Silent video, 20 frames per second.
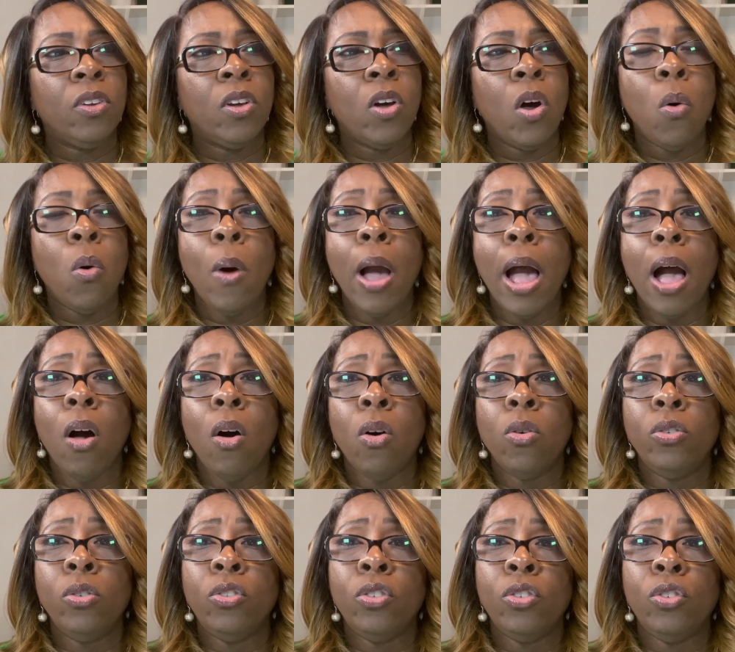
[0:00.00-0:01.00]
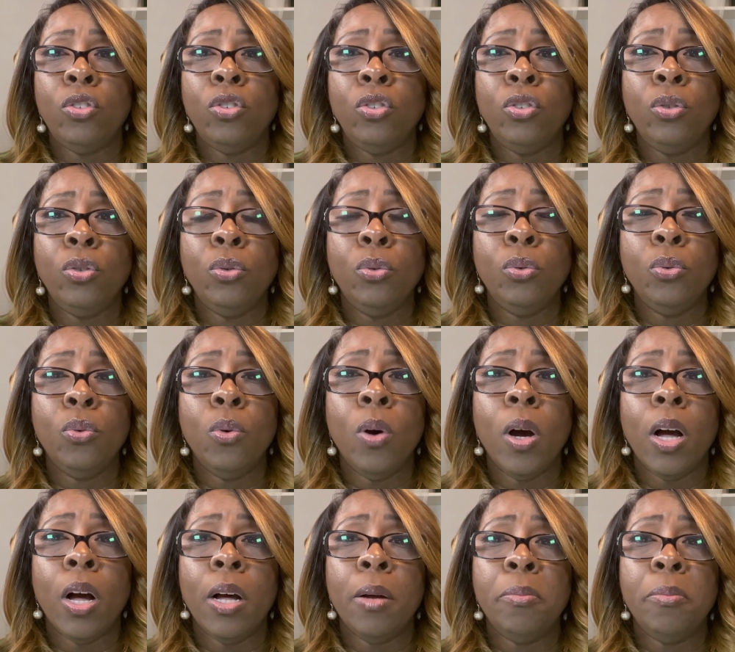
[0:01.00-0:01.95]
go out to